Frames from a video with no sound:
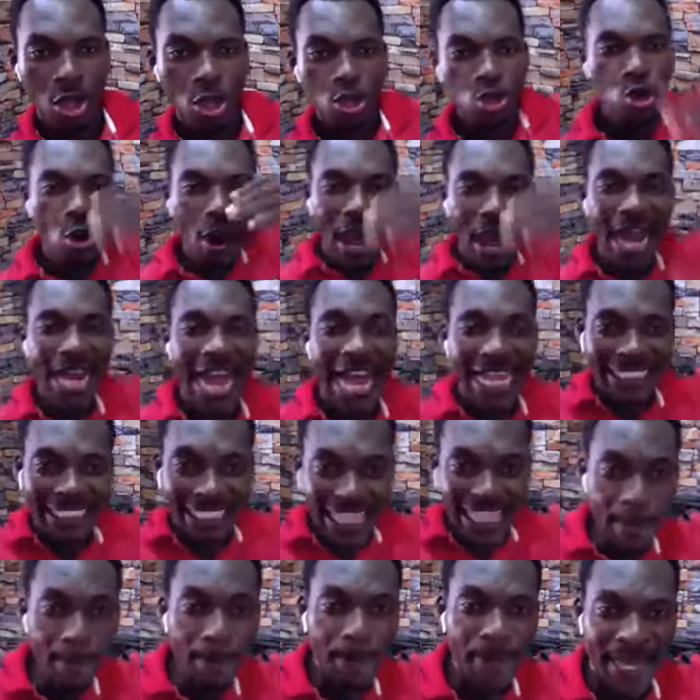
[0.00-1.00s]
You are an
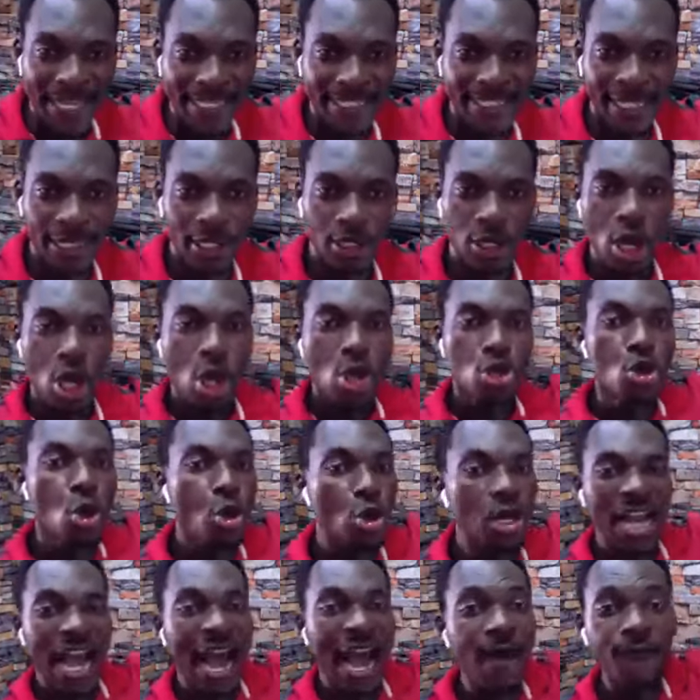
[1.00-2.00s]
Achim person.
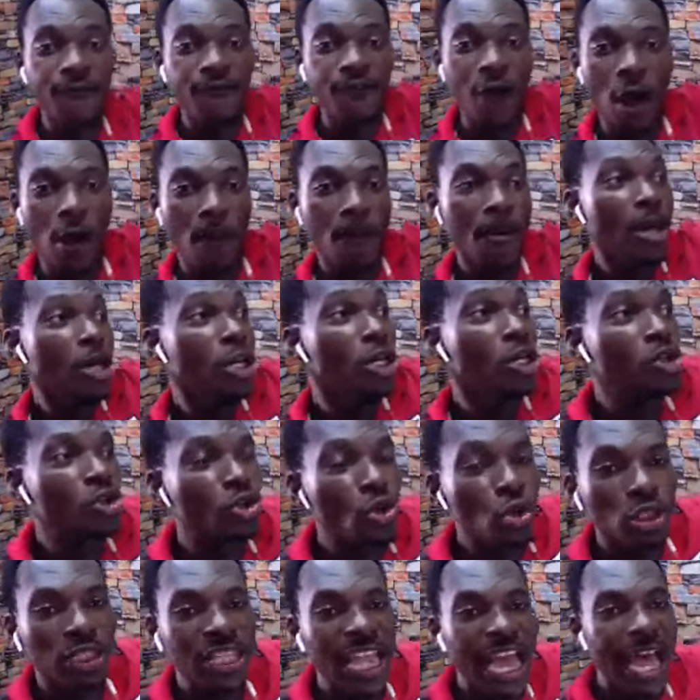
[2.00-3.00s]
You come from
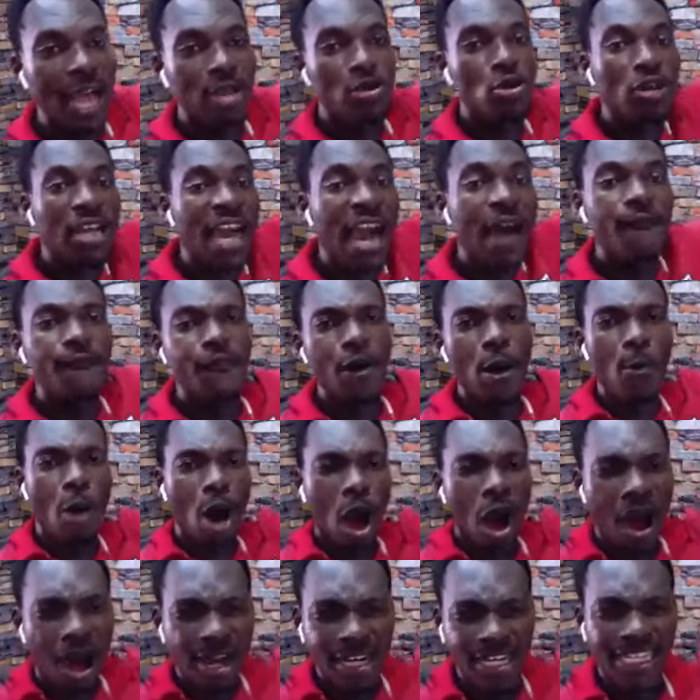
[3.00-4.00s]
Insuta, you come from
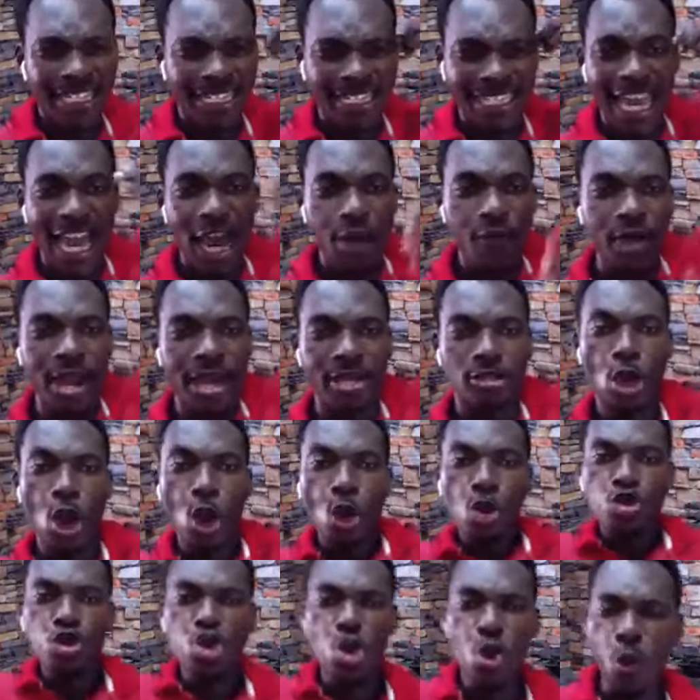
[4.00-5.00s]
all this area.
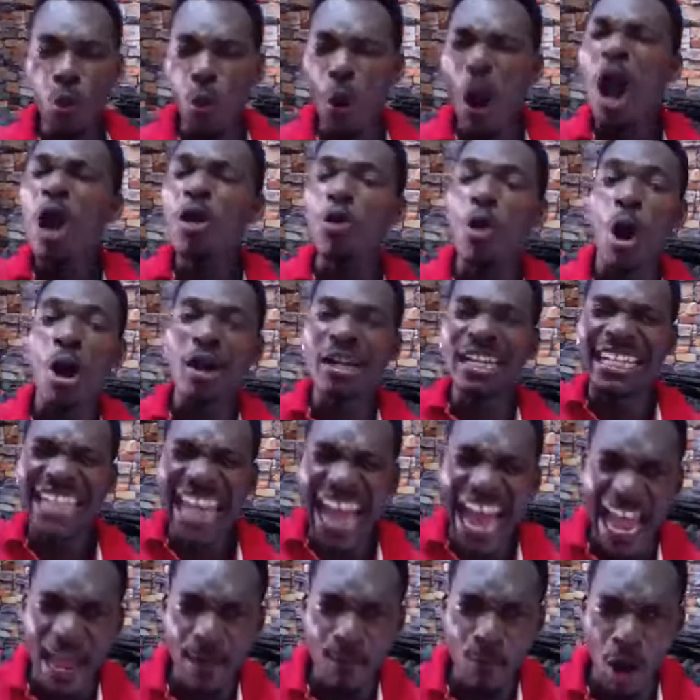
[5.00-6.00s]
You walk on
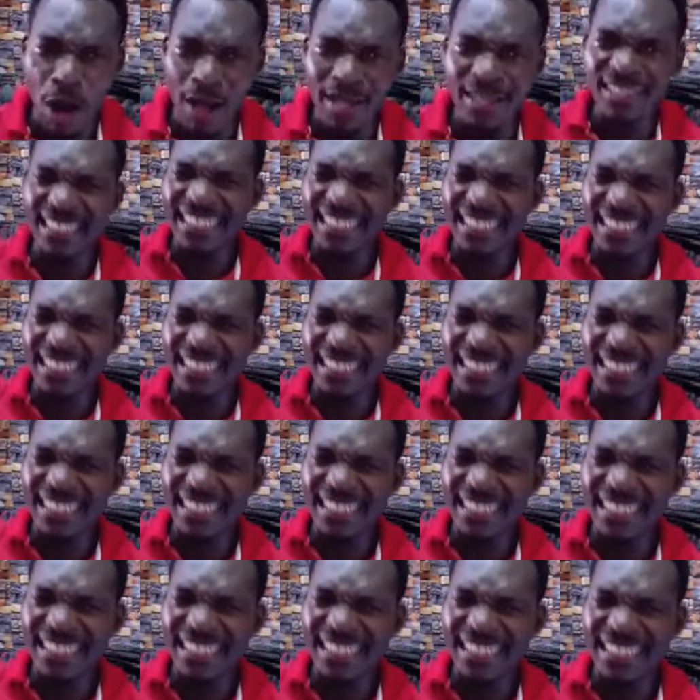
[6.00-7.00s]
diamonds
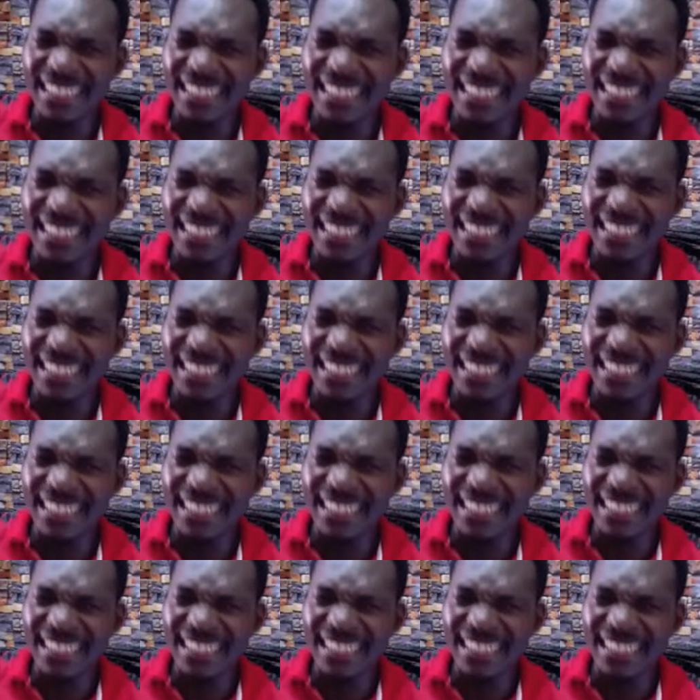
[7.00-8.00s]
every blessed day
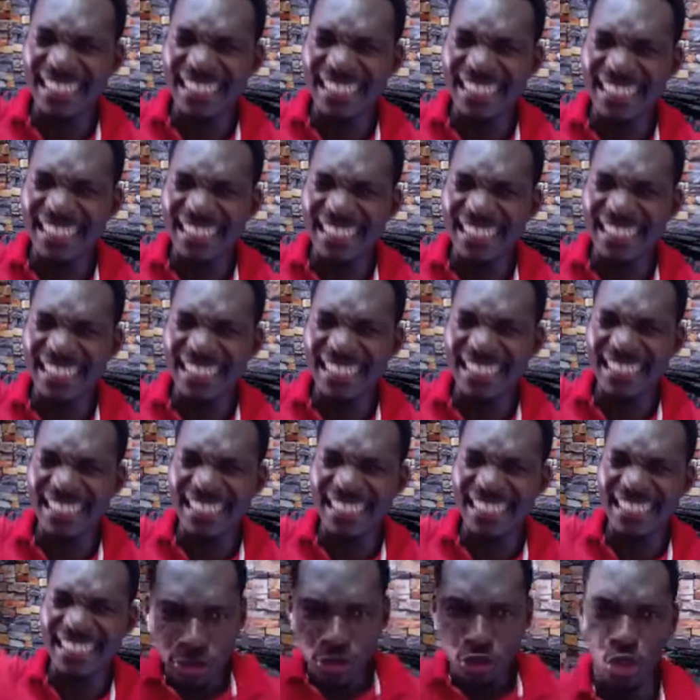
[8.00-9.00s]
in your life.
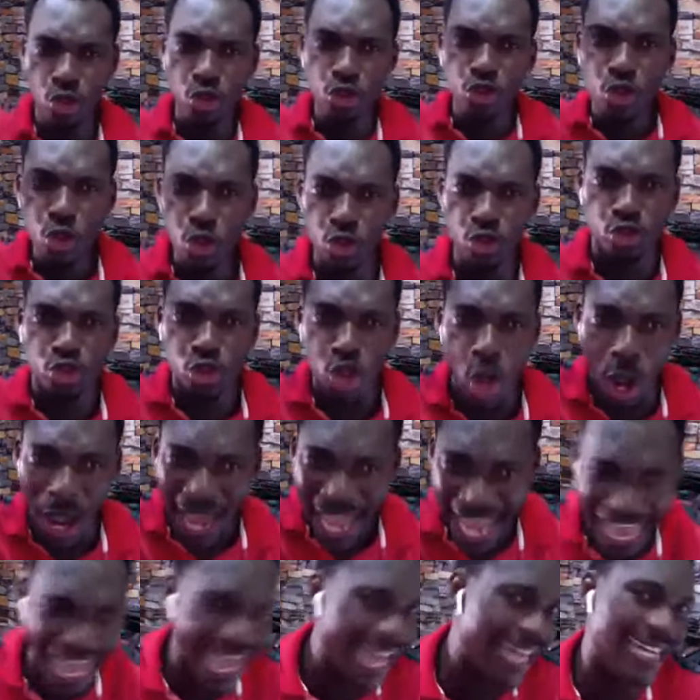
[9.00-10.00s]
Can't you use your
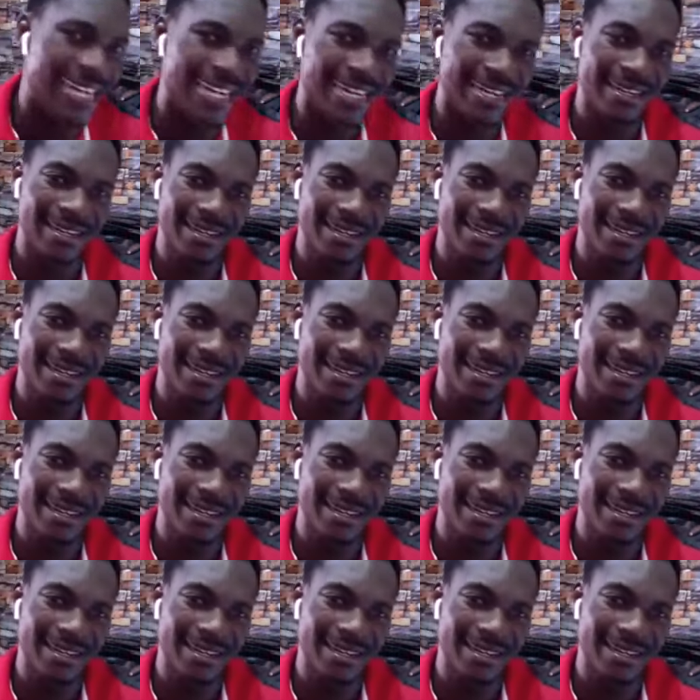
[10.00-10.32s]
head?